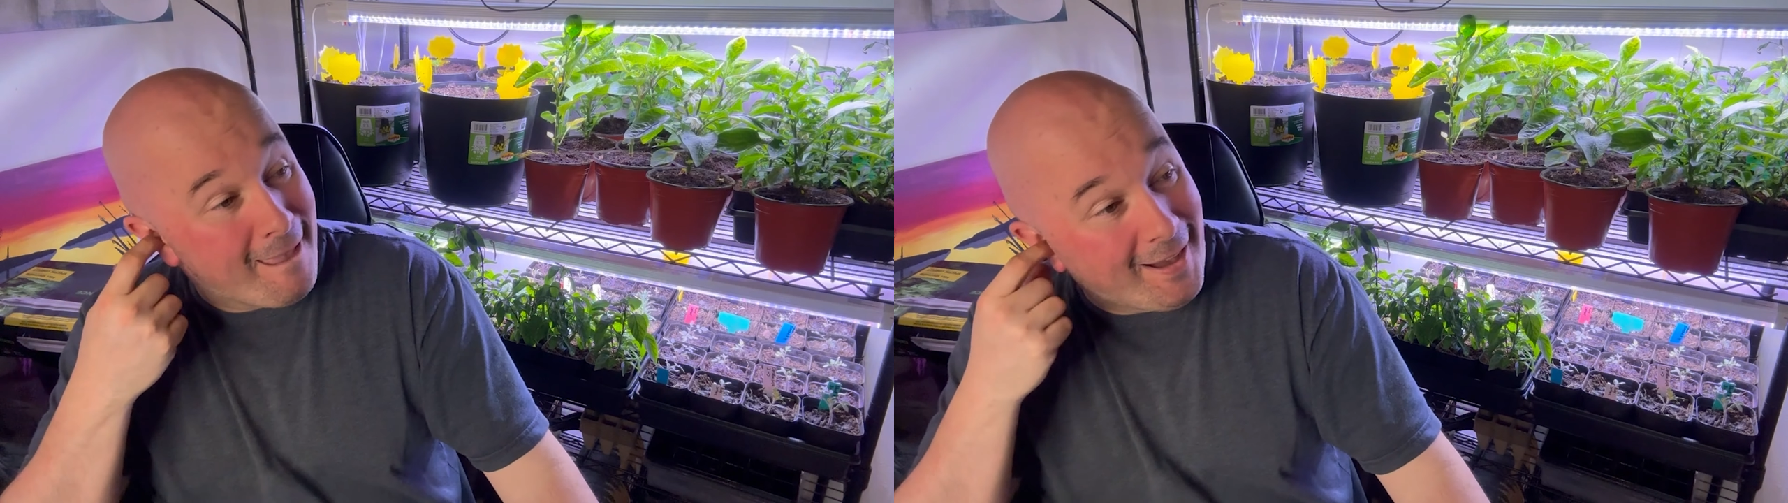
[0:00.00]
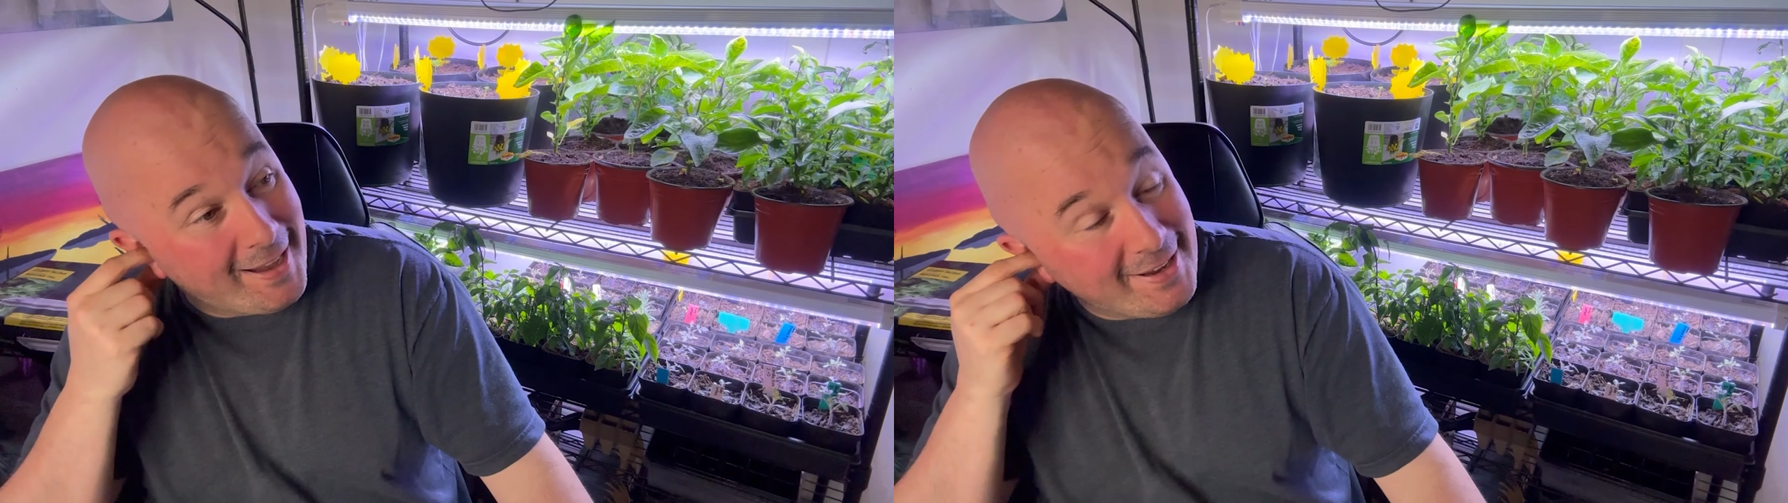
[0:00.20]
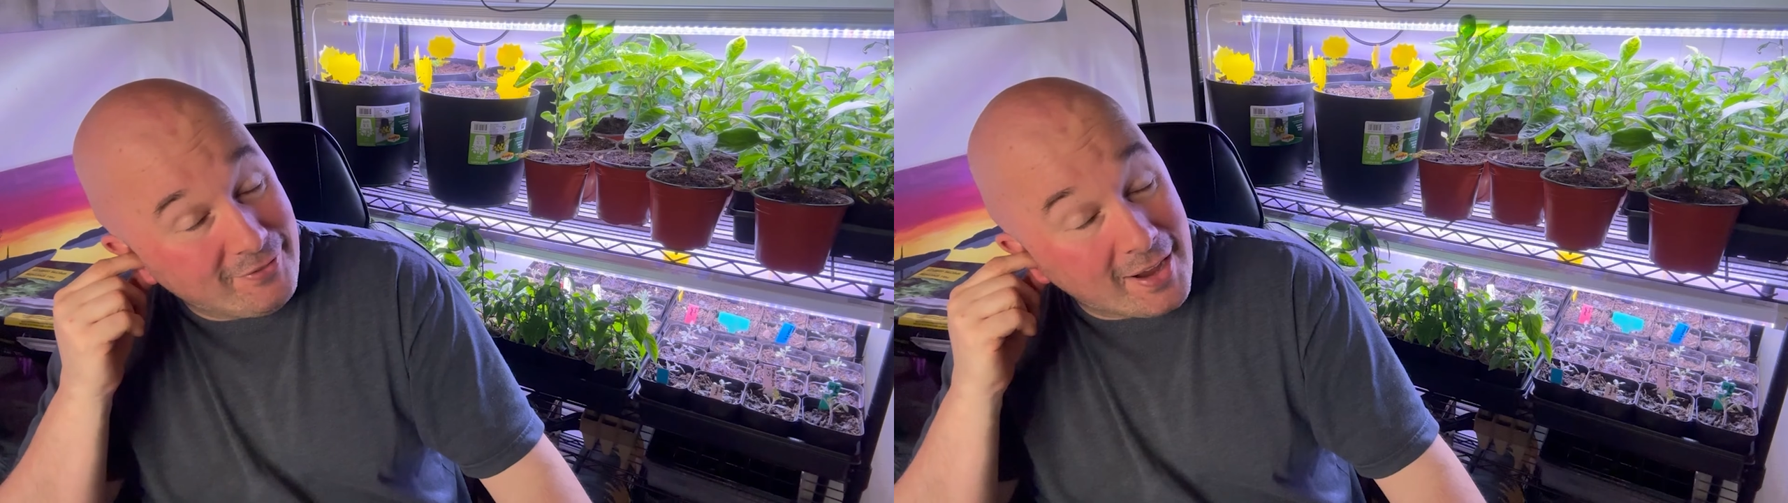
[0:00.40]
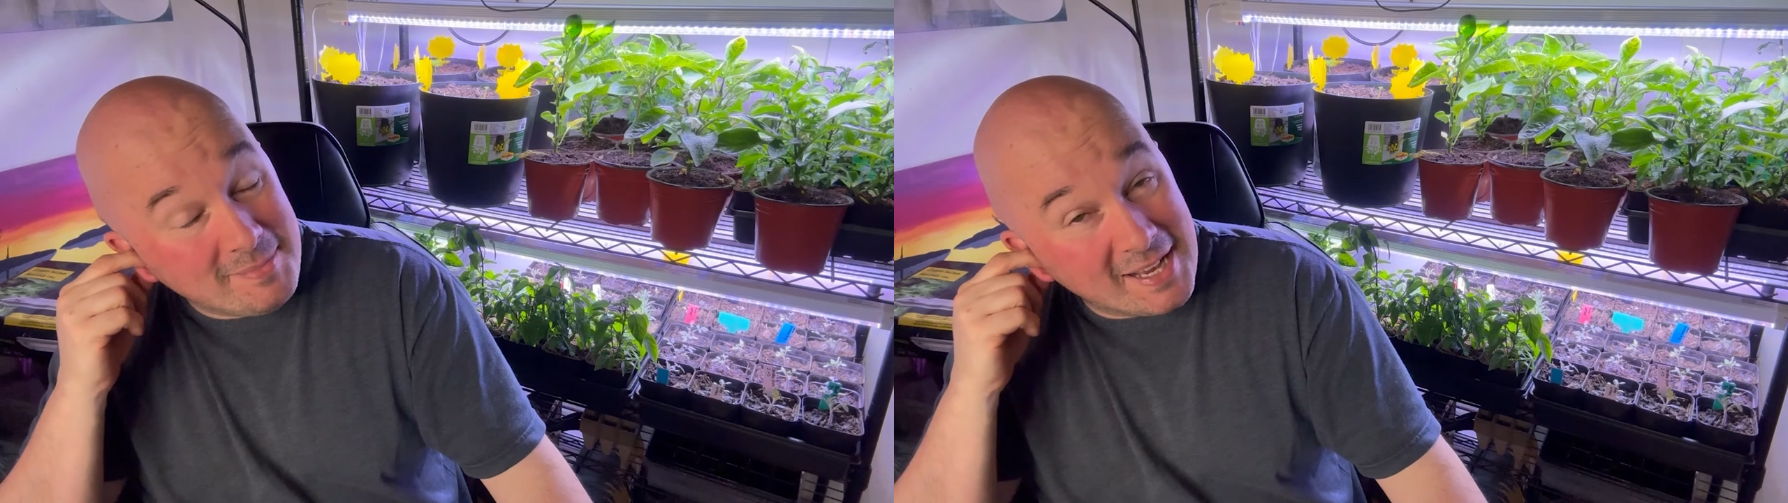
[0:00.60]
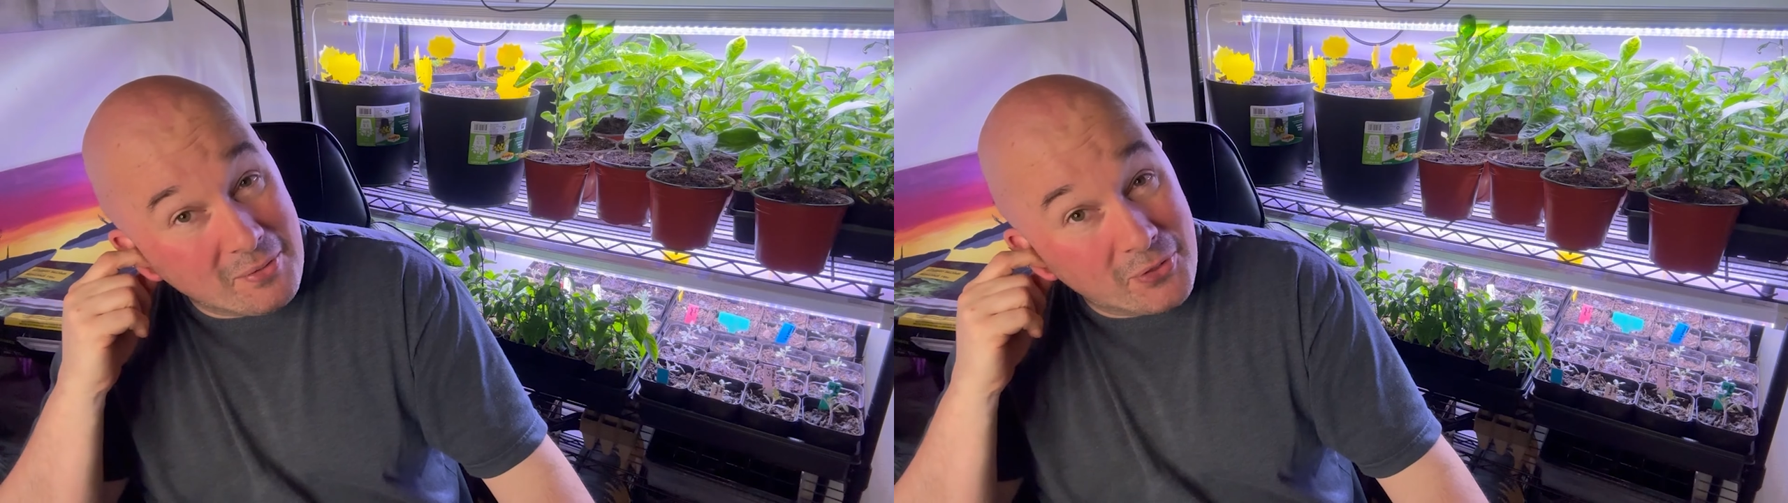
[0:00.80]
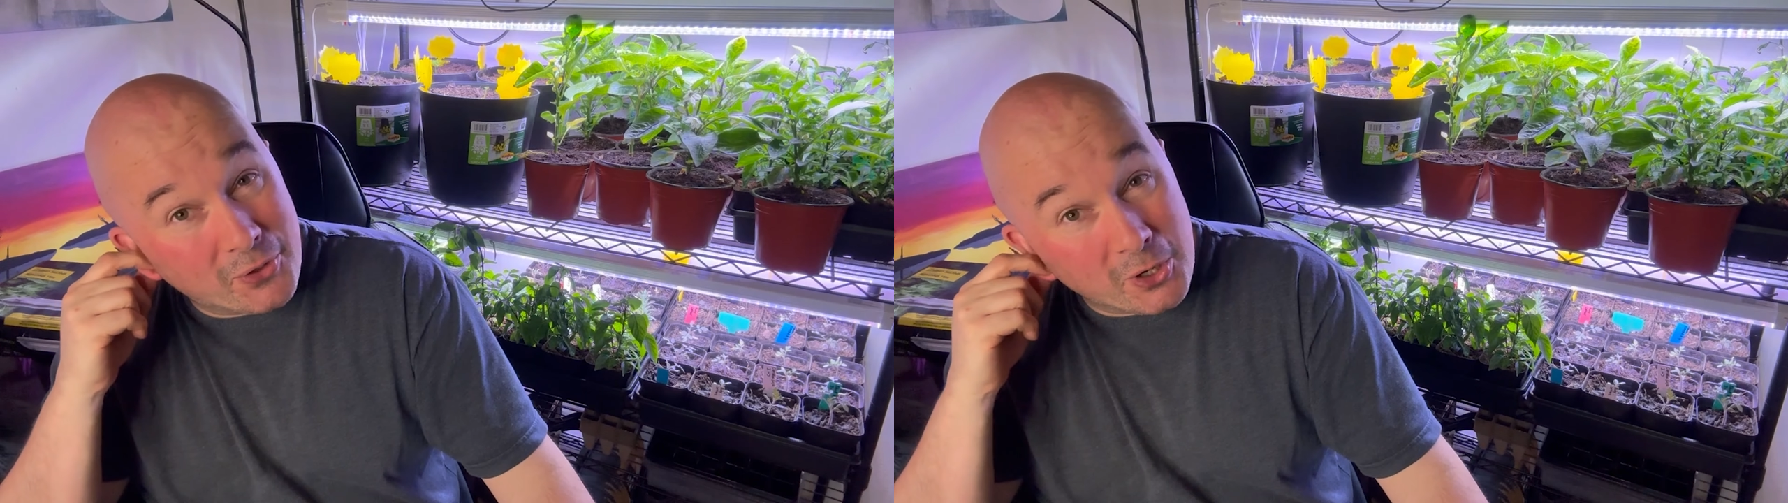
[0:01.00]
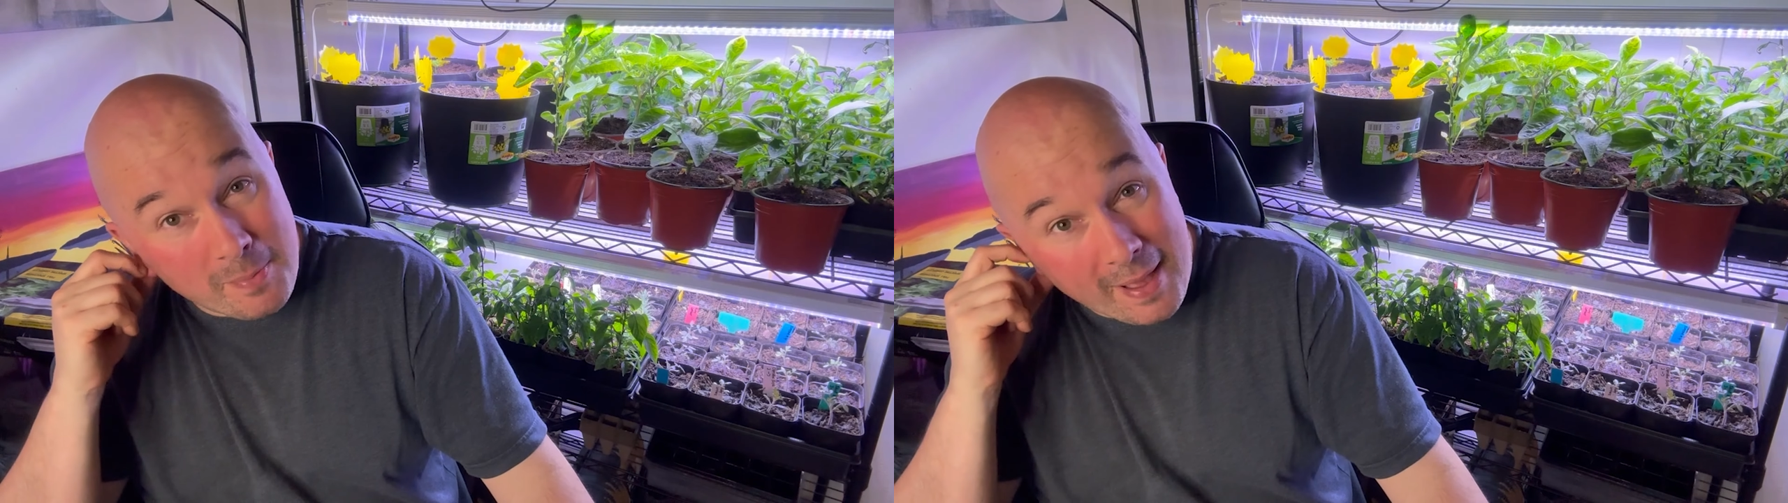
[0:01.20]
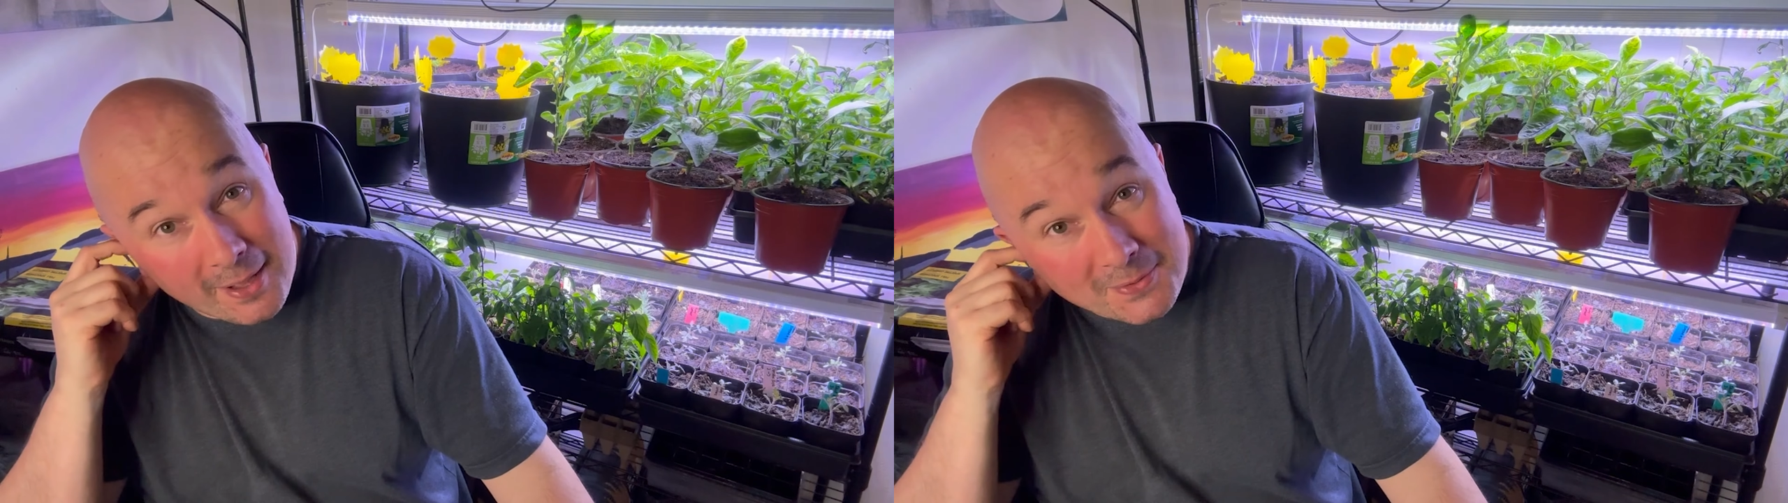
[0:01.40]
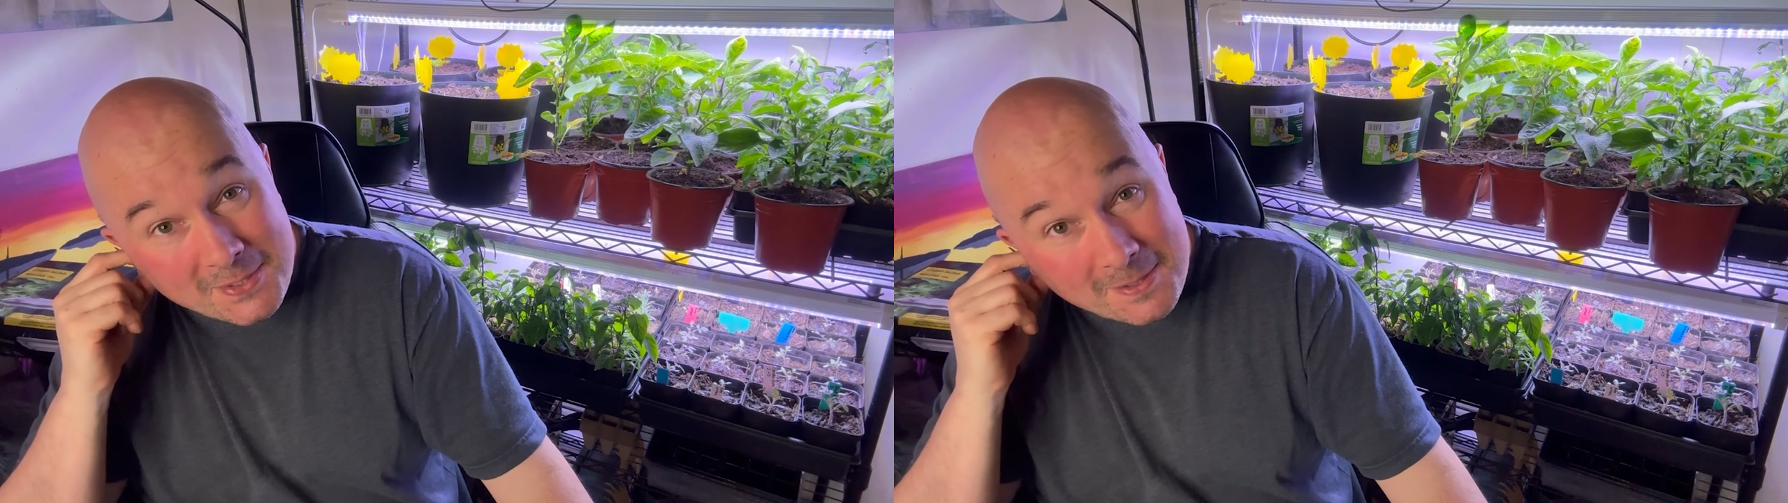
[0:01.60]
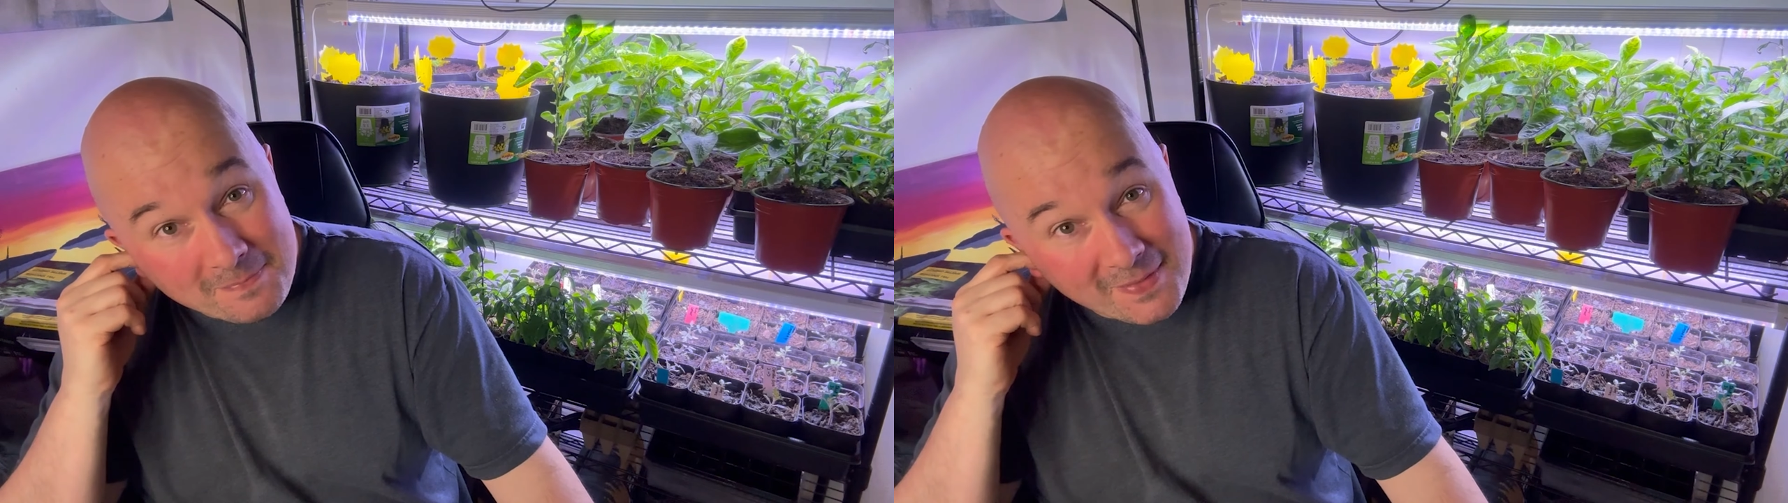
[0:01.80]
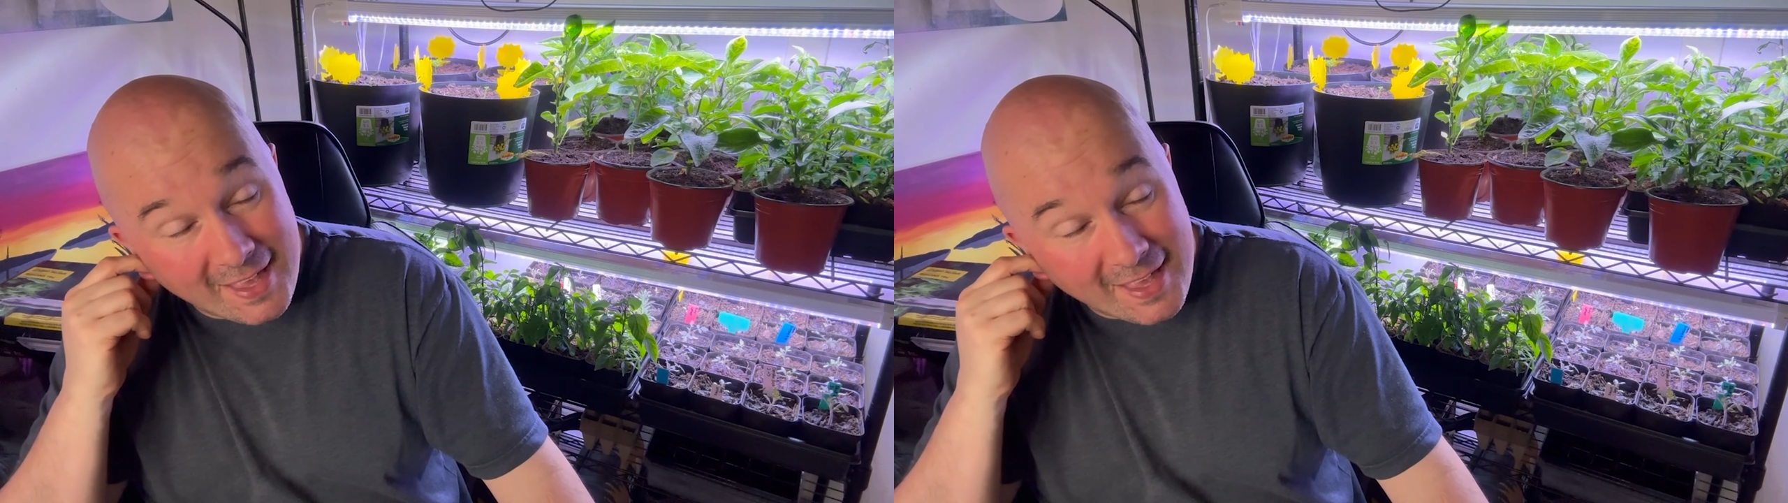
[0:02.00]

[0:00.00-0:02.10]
I'm down 30 pounds.